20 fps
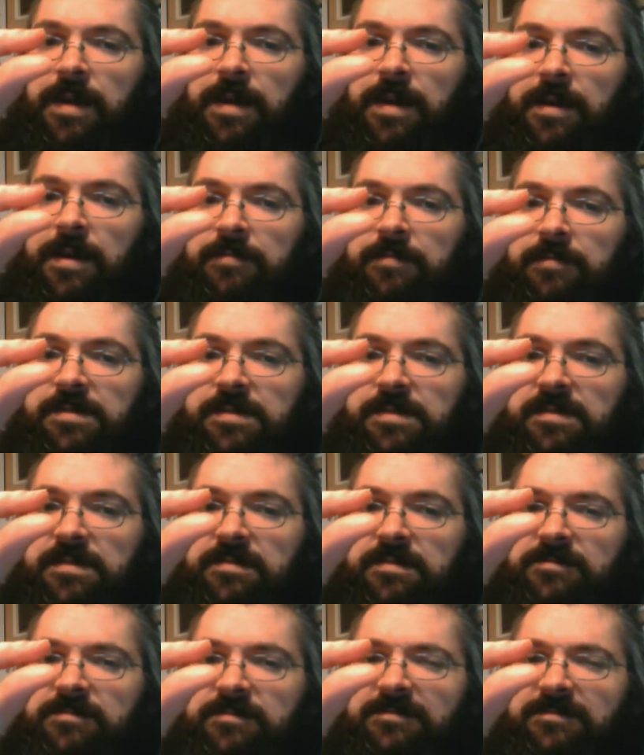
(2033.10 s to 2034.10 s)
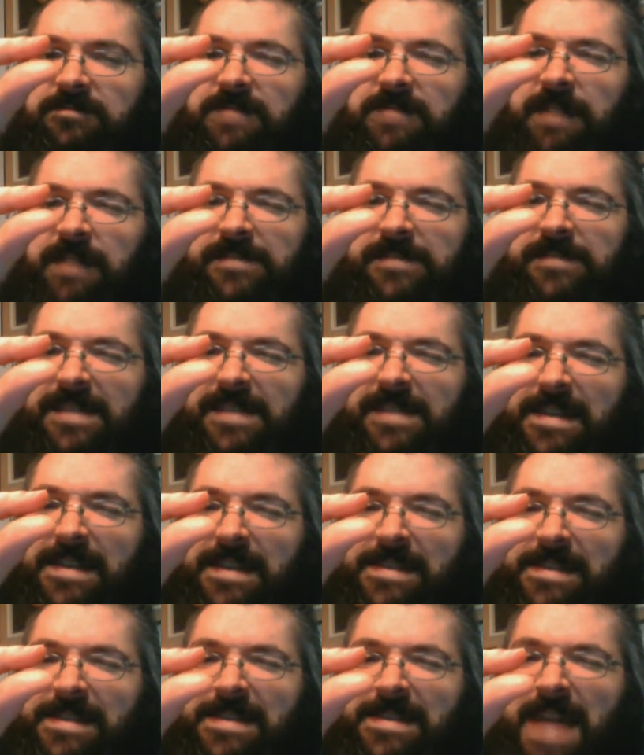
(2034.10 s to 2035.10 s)
I was like
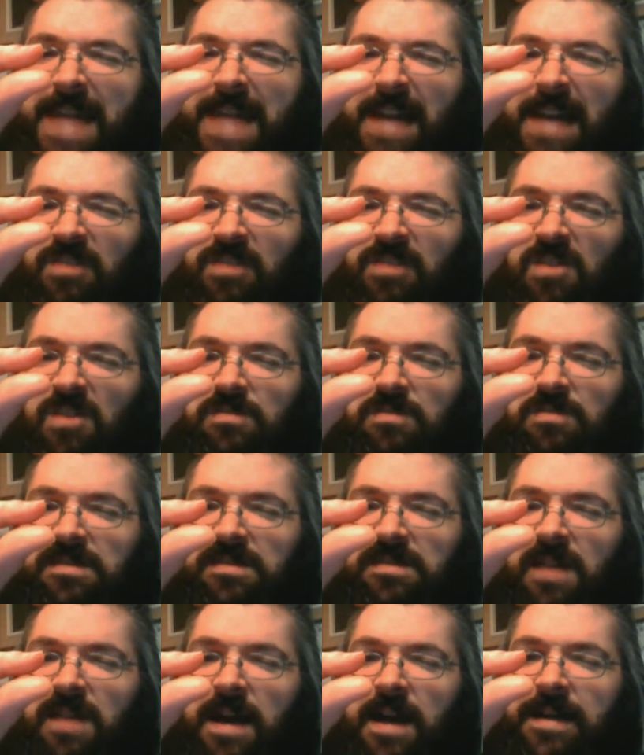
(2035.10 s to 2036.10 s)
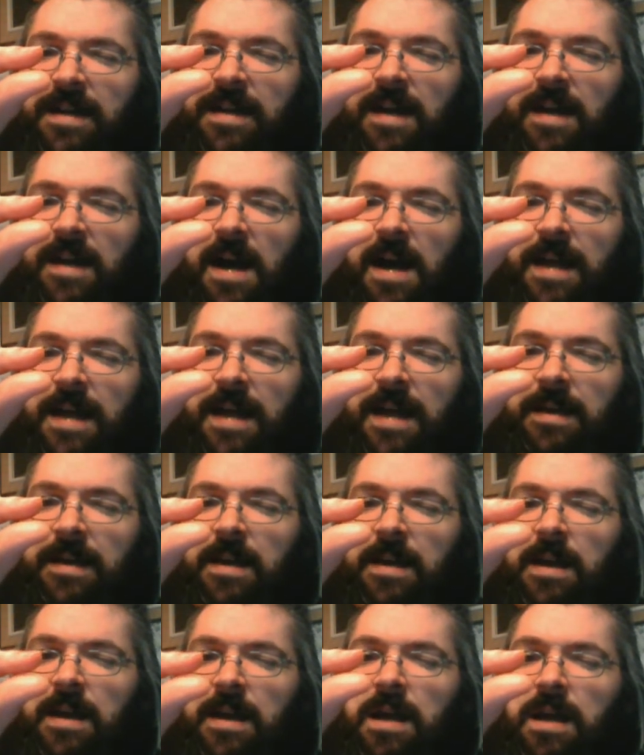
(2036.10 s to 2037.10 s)
that close.
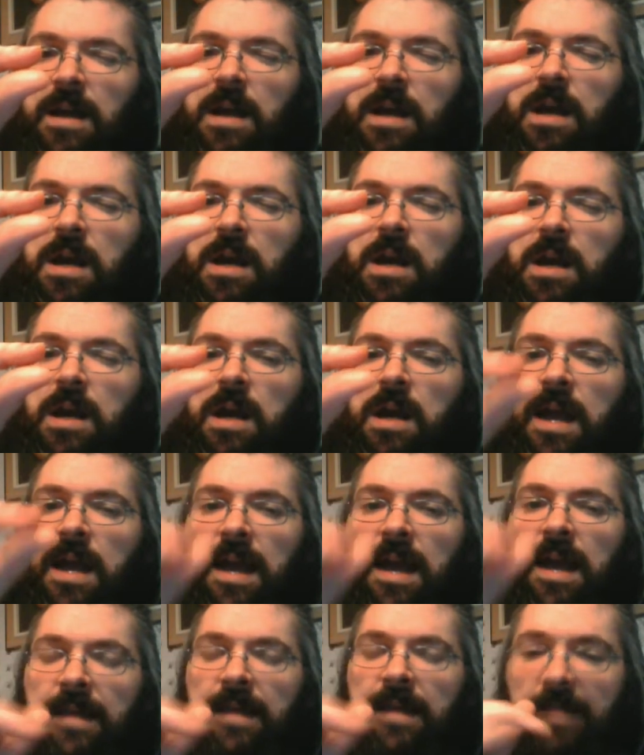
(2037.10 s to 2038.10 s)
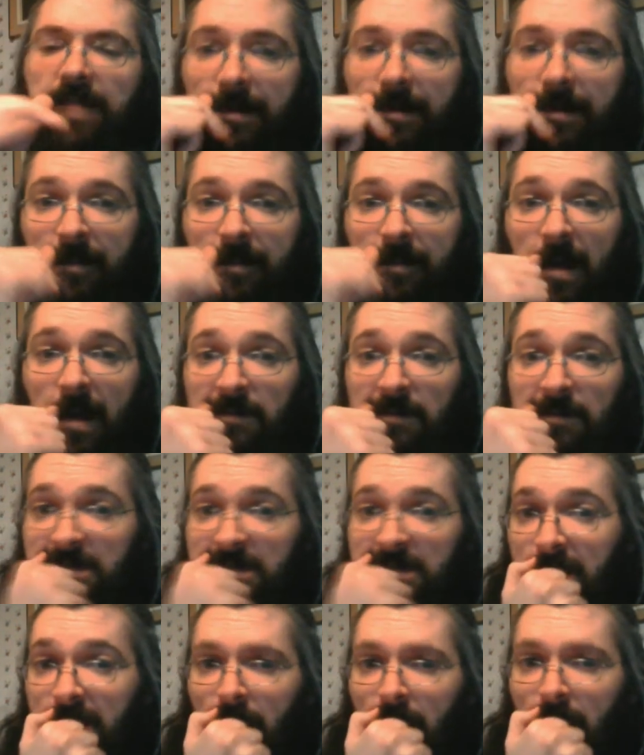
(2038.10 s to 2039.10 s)
And then I was
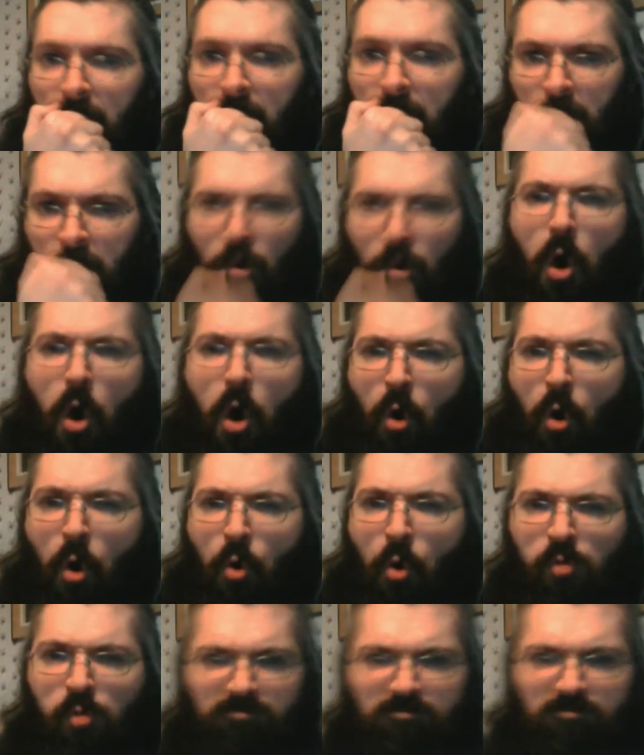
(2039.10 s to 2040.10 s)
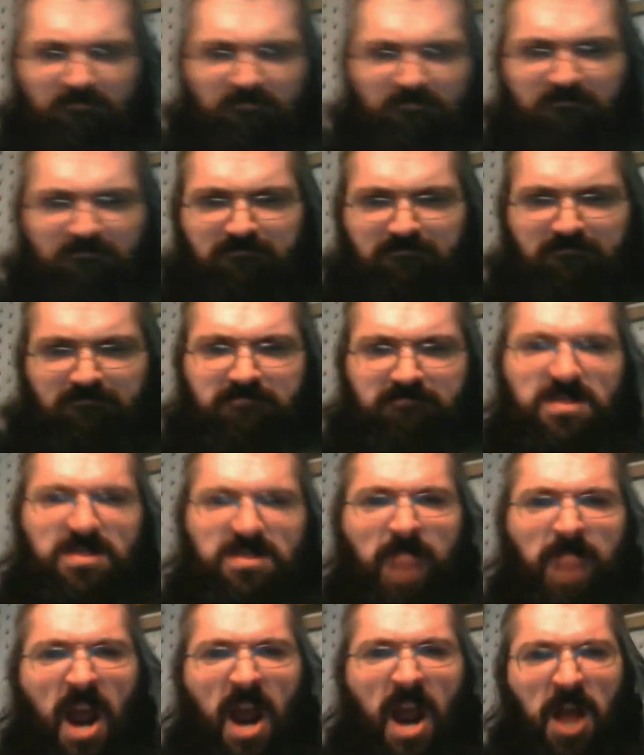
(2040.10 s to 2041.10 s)
like, no, me
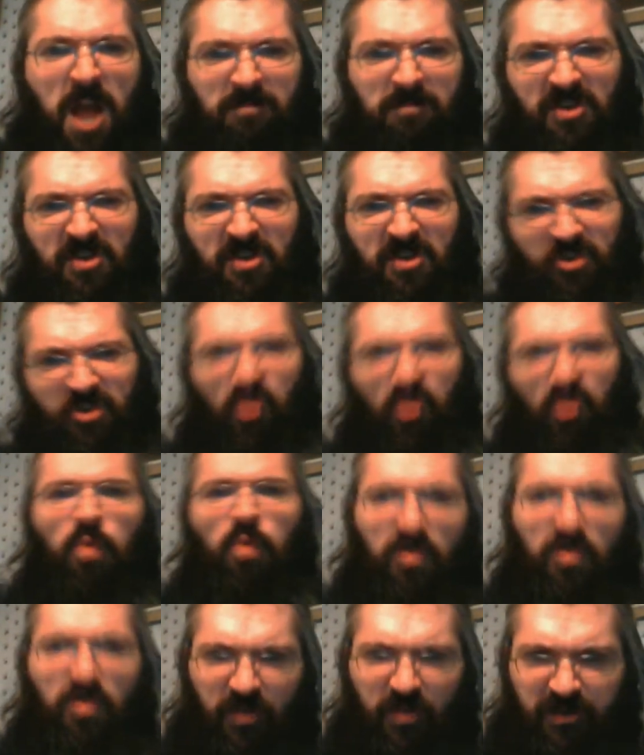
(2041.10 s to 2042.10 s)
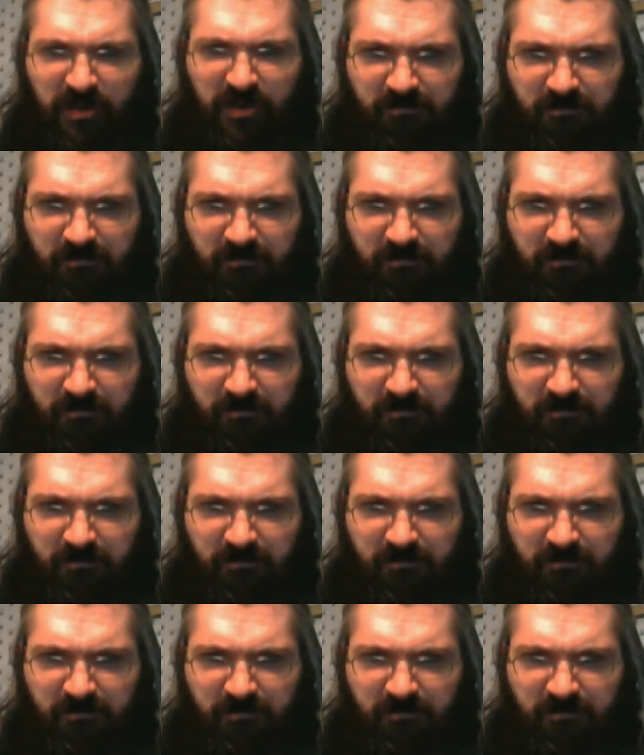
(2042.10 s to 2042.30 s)
man, me stick with it.